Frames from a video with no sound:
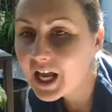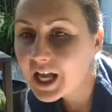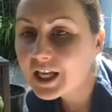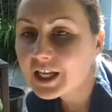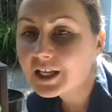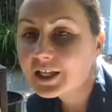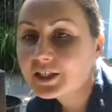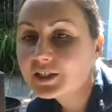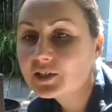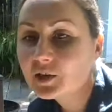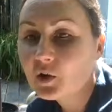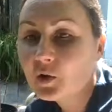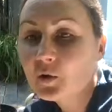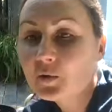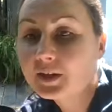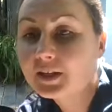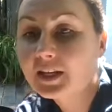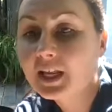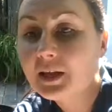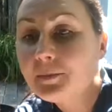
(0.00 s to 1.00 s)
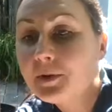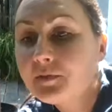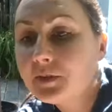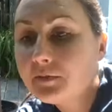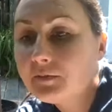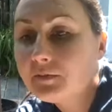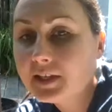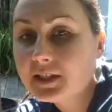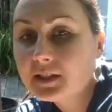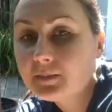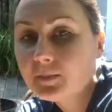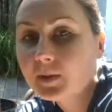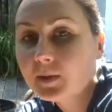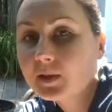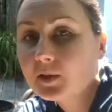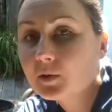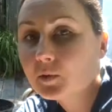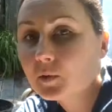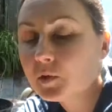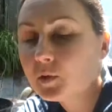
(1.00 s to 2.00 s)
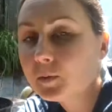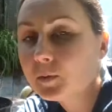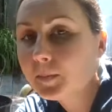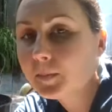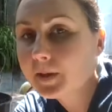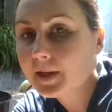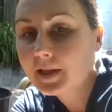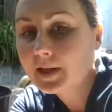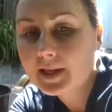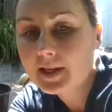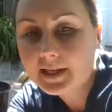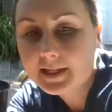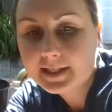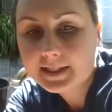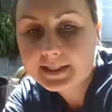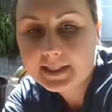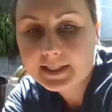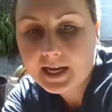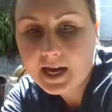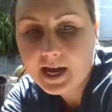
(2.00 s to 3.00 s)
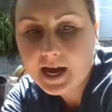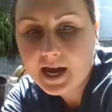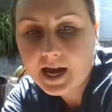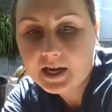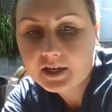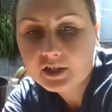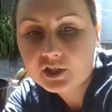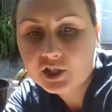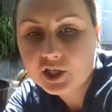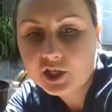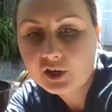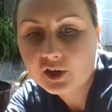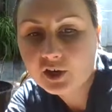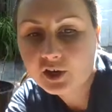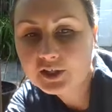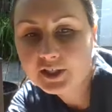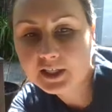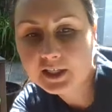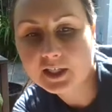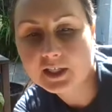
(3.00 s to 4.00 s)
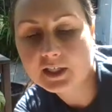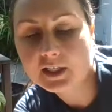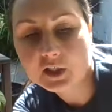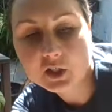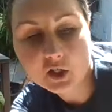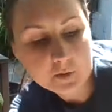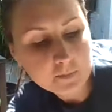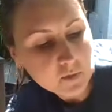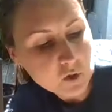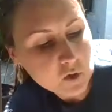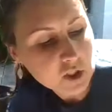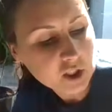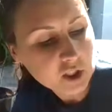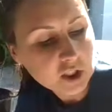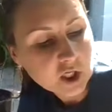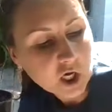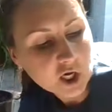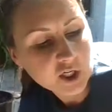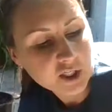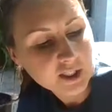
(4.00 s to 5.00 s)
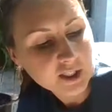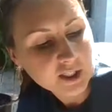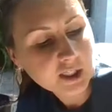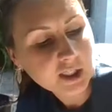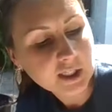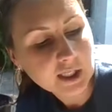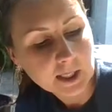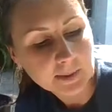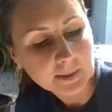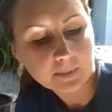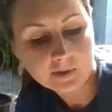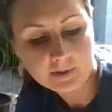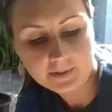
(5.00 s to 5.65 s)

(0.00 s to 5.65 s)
So the name of the Facebook group is Sheridan Community Garden Club.